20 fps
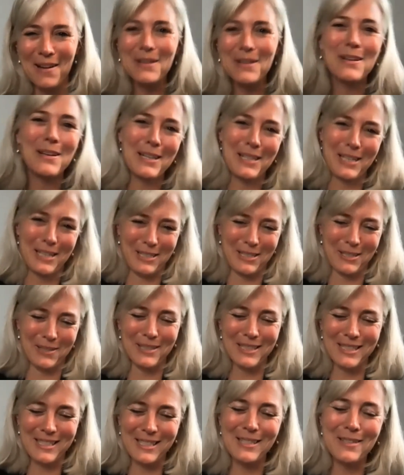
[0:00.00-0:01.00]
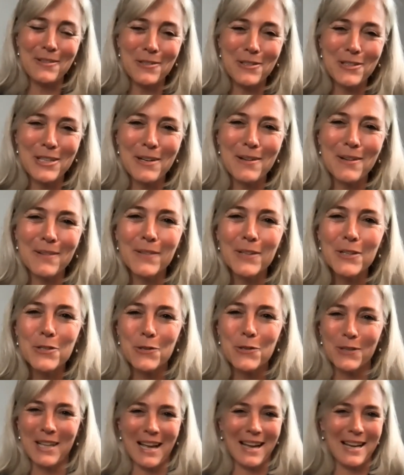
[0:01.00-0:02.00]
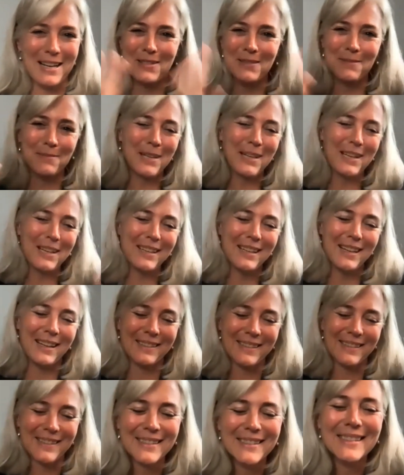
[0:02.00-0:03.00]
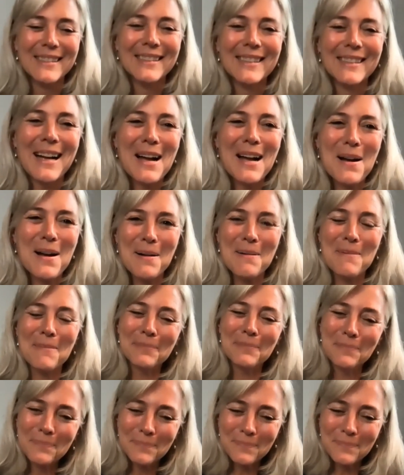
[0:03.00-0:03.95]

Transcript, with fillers: all you need to do is sit in your chair and visualize, you'll be good. Um,